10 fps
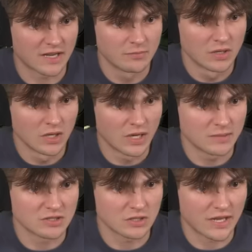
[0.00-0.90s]
I didn't mean
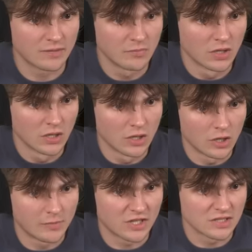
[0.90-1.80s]
to look at him. Oh
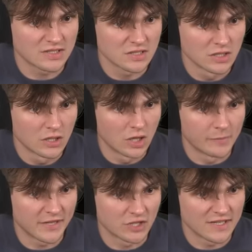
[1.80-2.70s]
my goodness. Oh
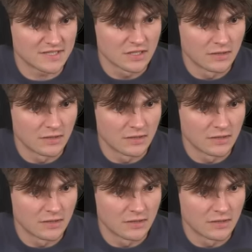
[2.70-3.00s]
my goodness.